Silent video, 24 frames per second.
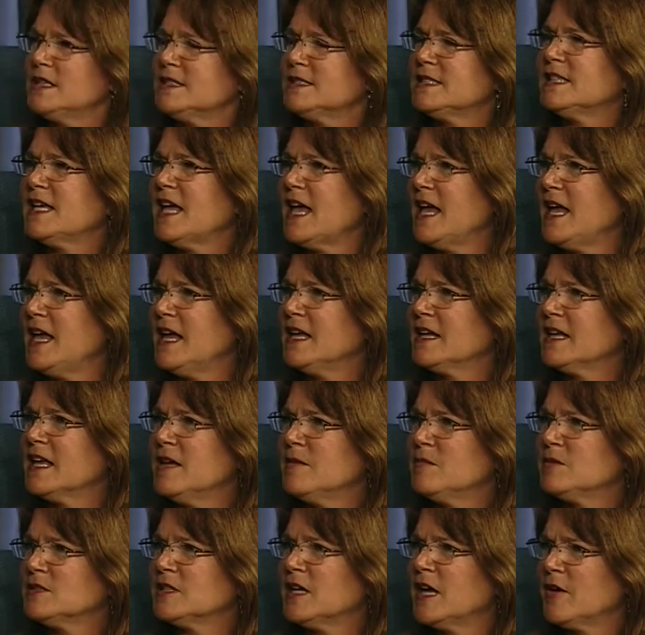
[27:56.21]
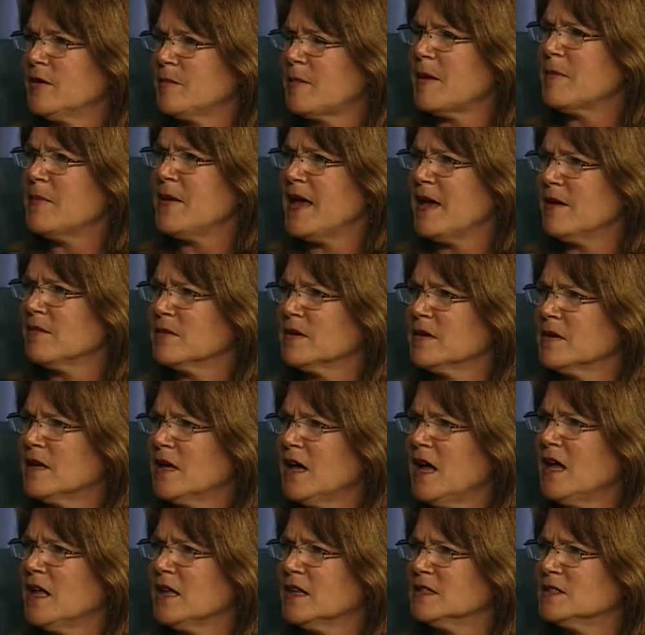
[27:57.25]
it say Innkeeper's Diary by Pam
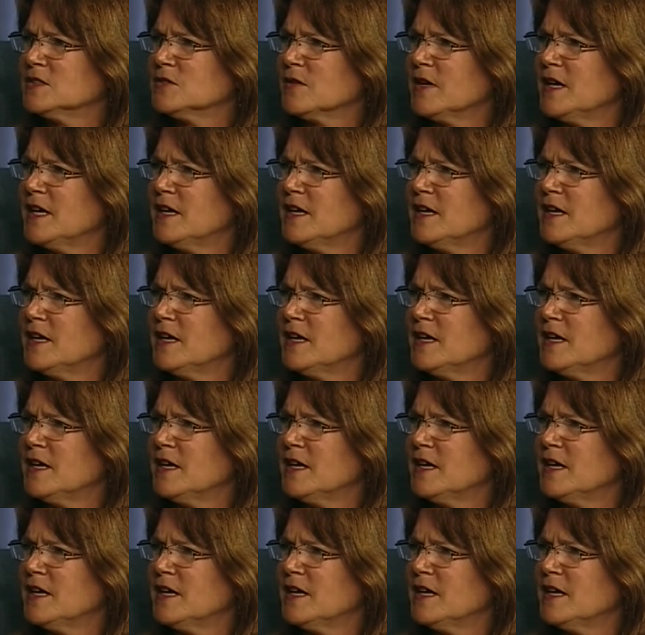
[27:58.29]
Collins, right?